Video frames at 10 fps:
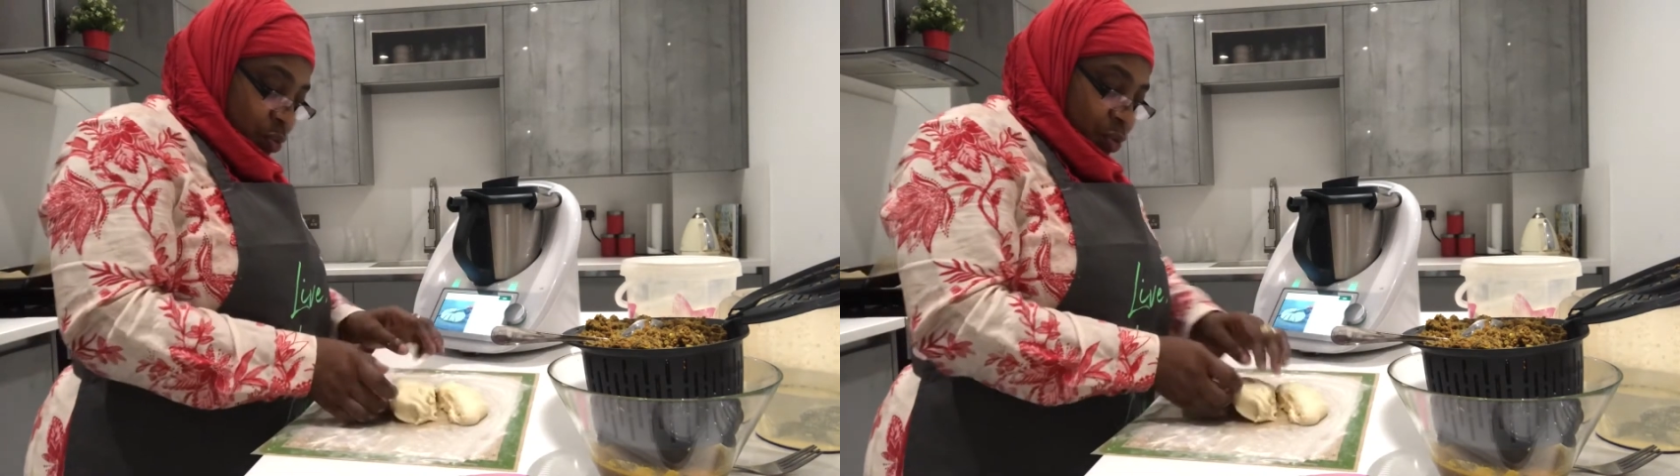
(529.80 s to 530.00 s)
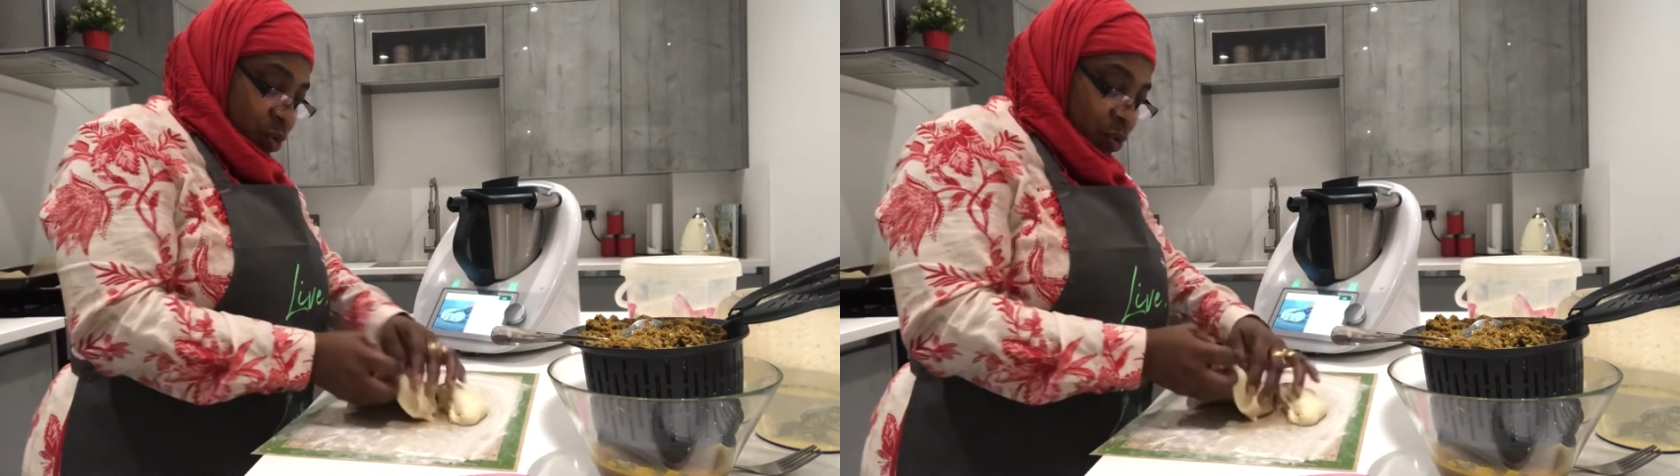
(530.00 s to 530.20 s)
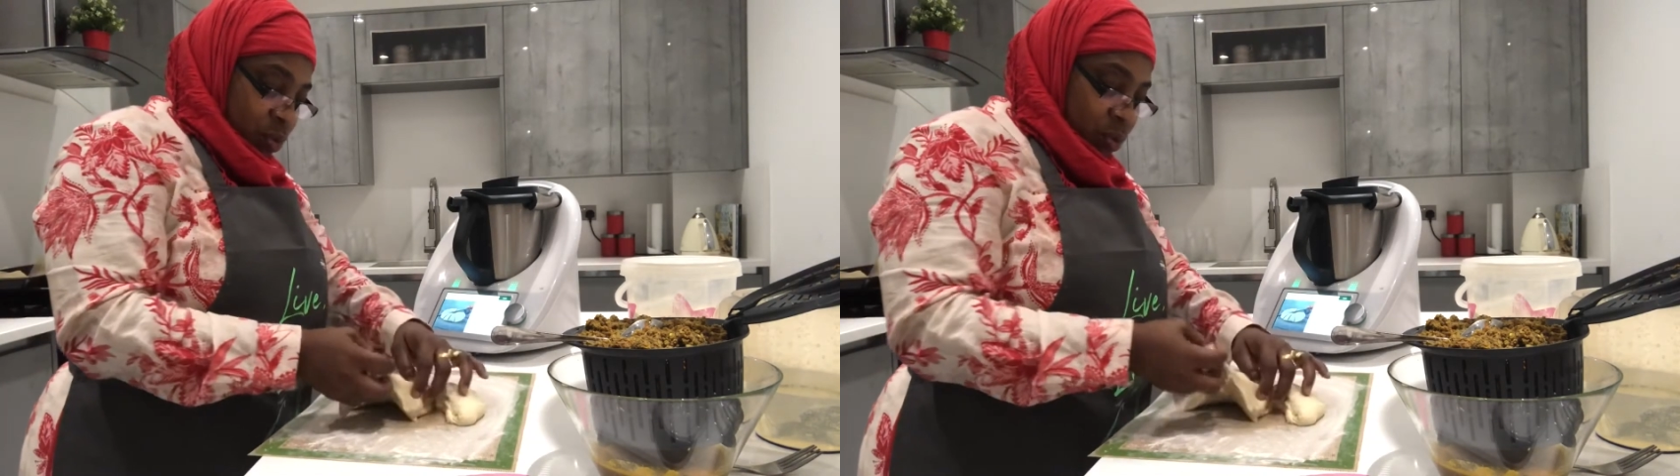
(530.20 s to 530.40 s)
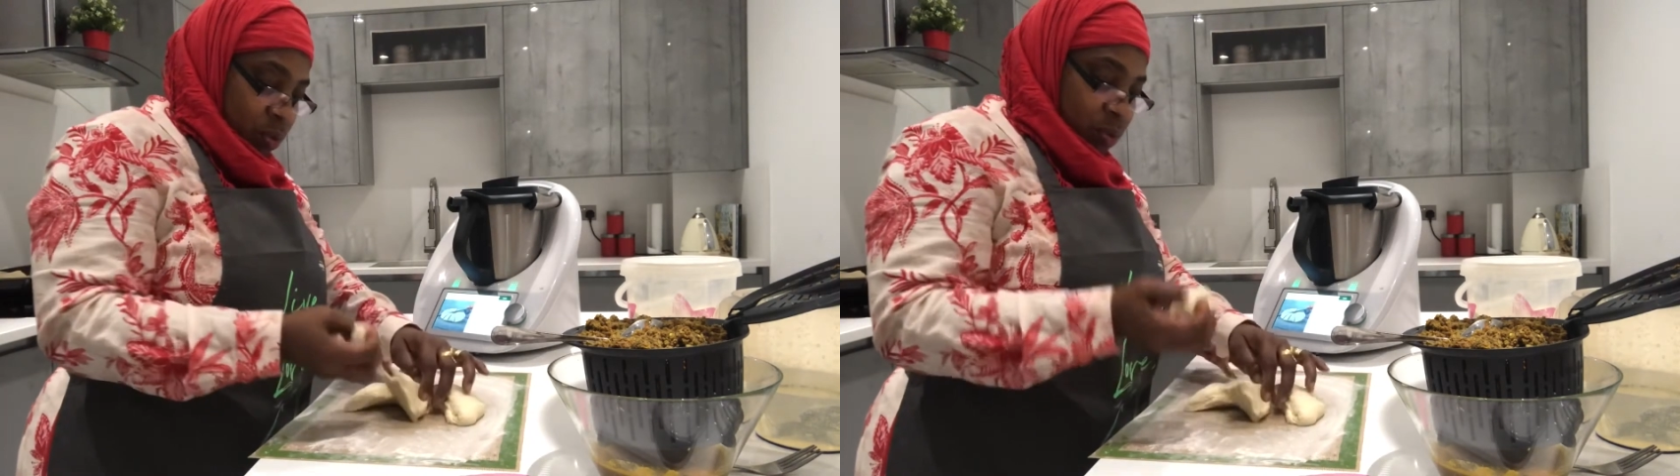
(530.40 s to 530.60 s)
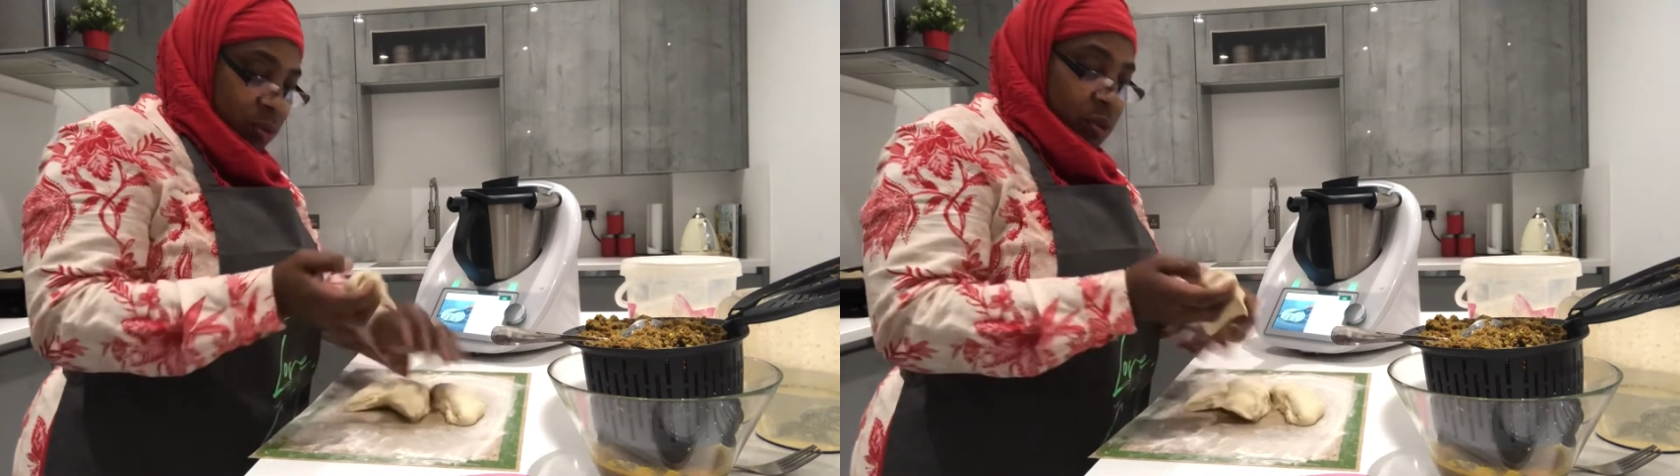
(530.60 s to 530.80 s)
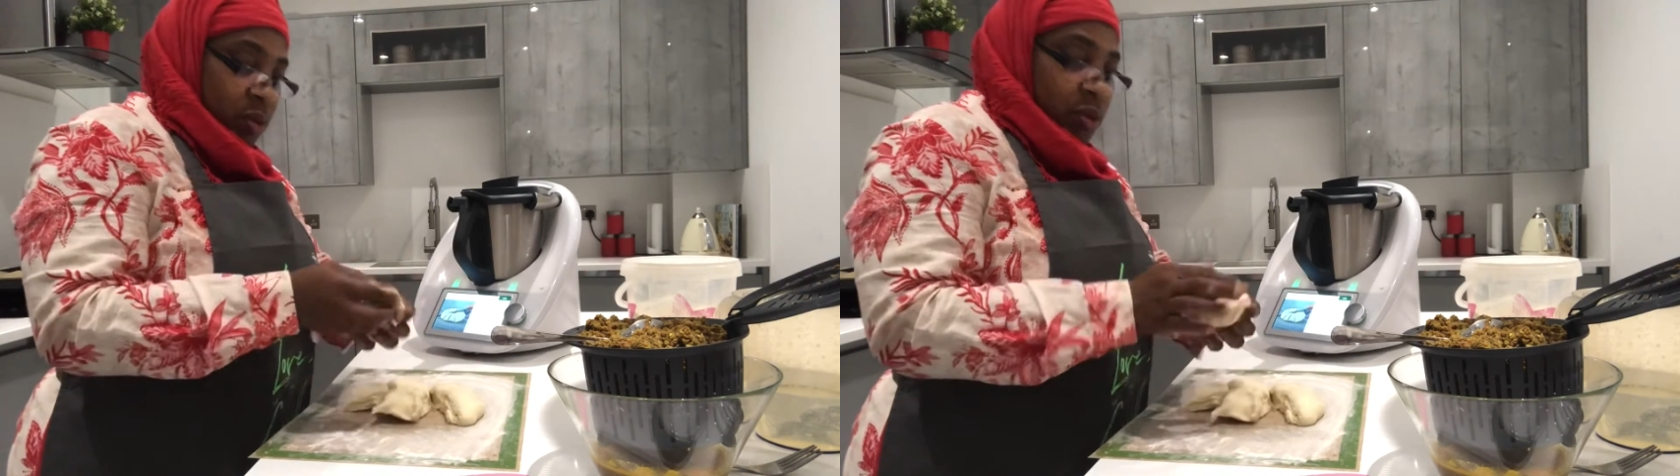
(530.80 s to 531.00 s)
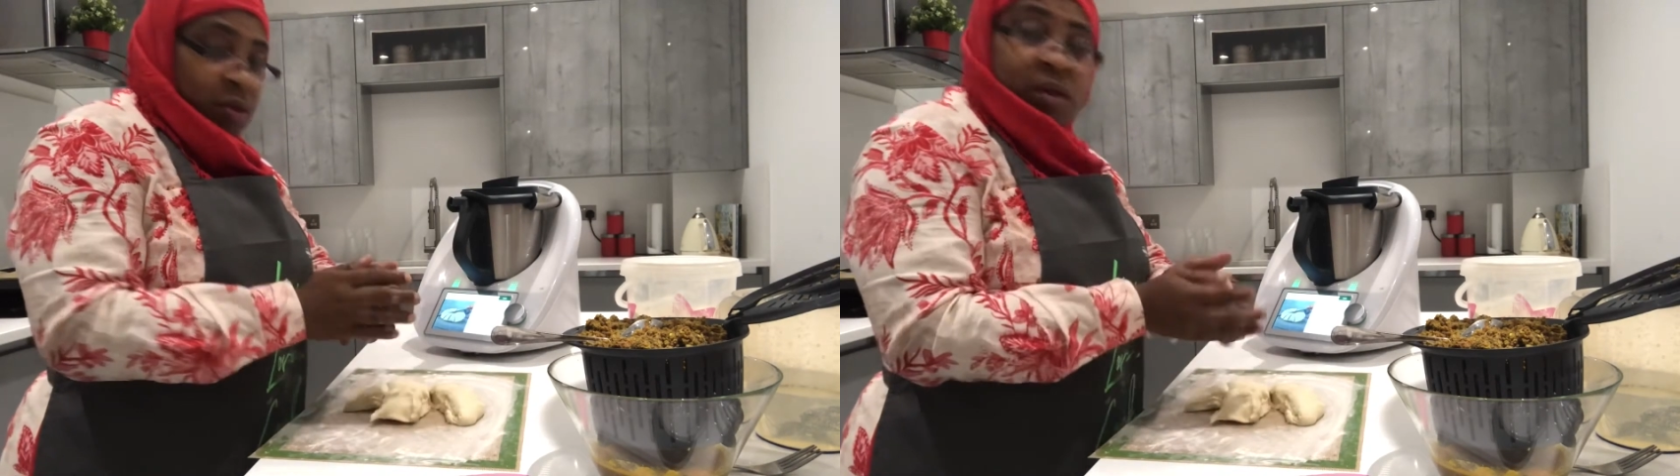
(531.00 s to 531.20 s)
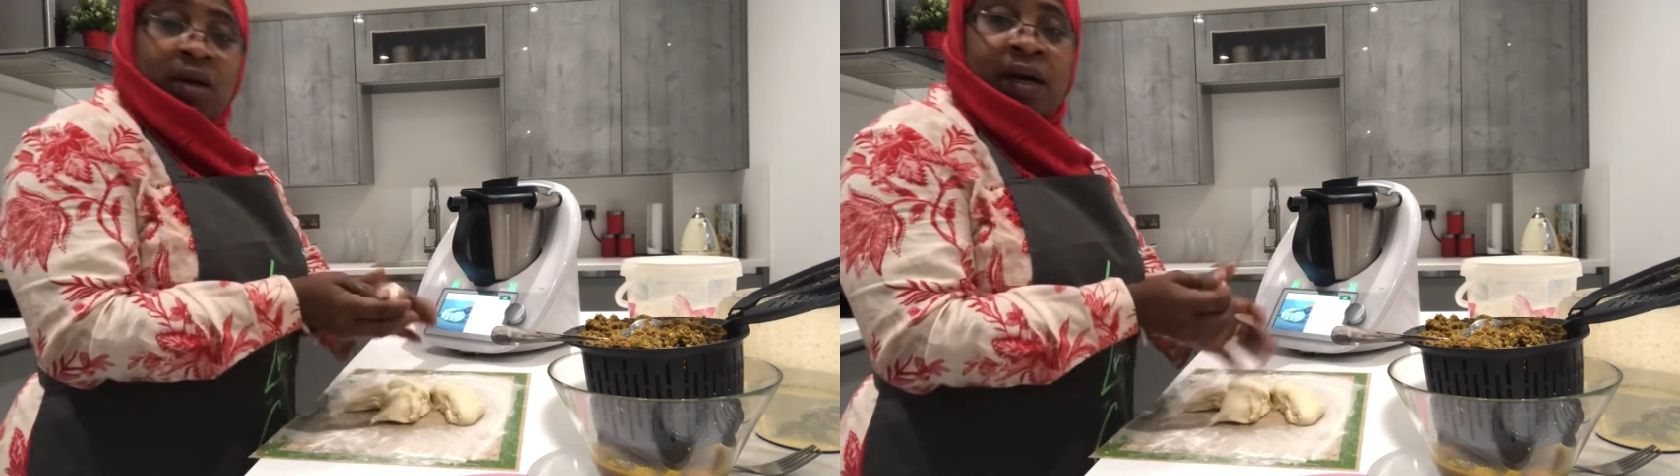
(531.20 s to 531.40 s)
balls.
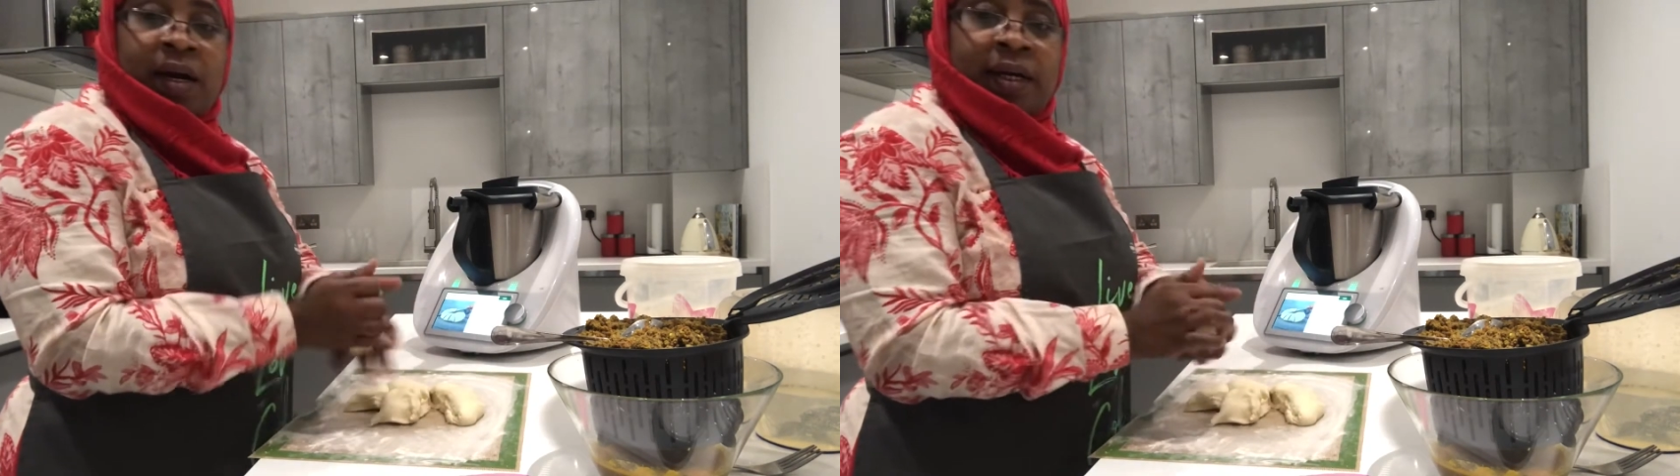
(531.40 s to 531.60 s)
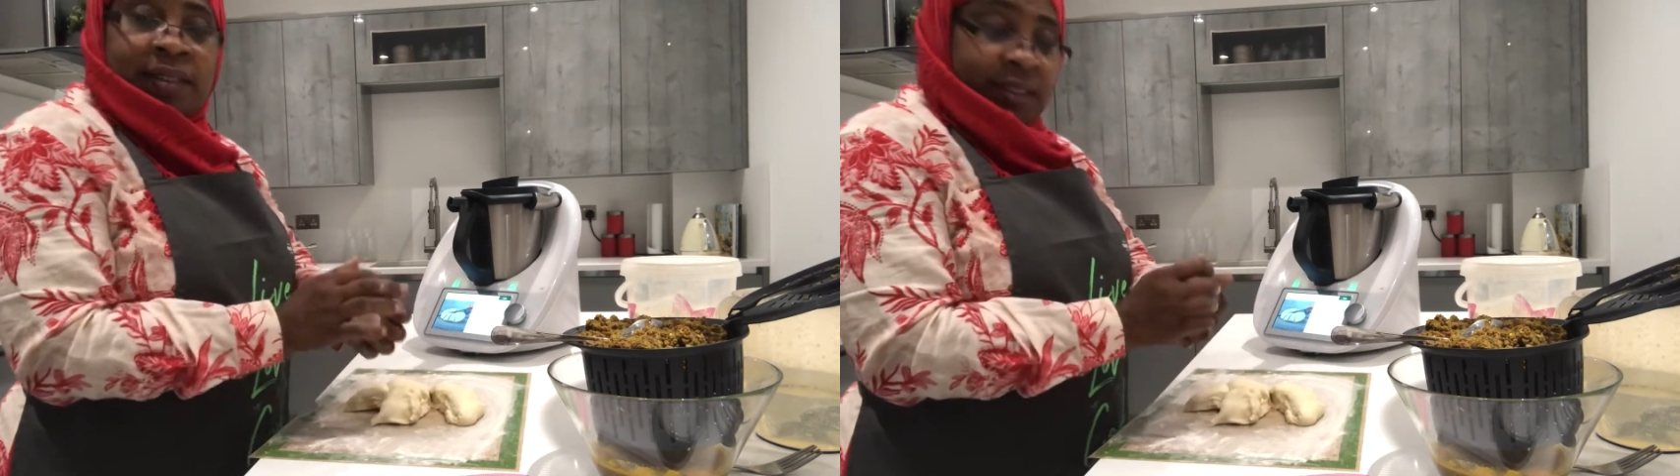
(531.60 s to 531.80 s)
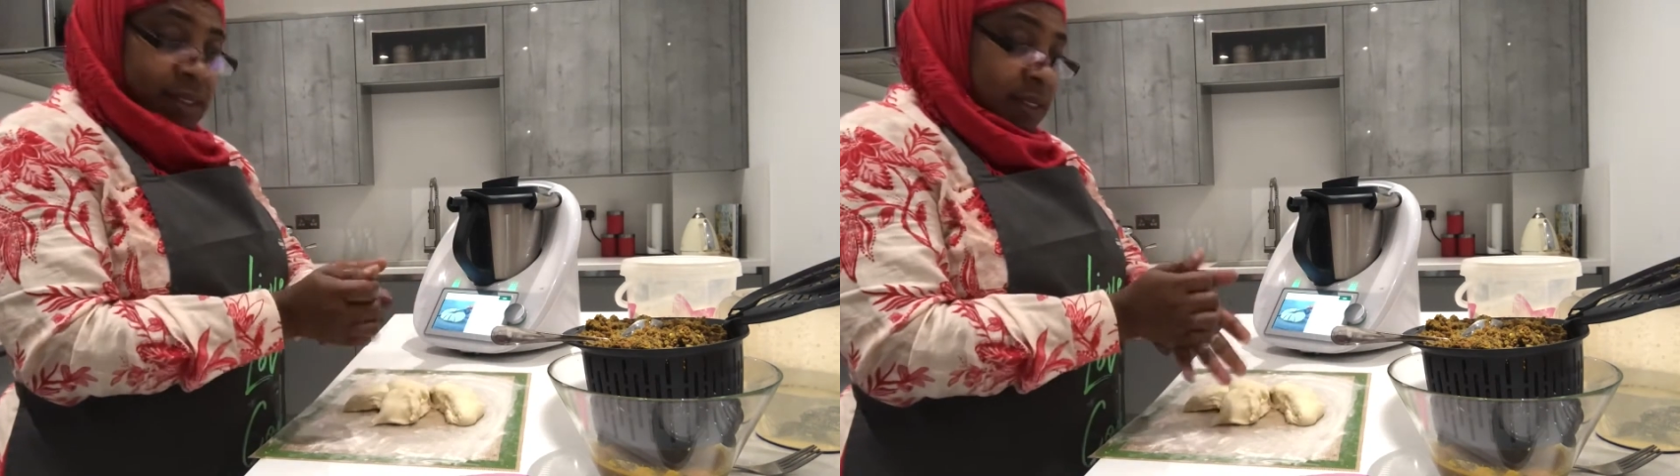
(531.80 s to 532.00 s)
And